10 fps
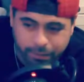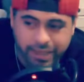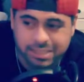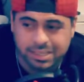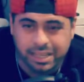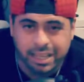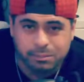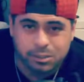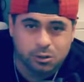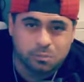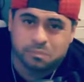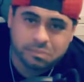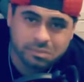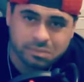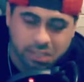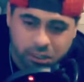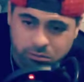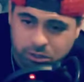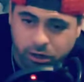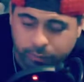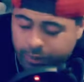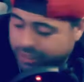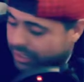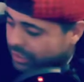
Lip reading: into the game. So sorry about that.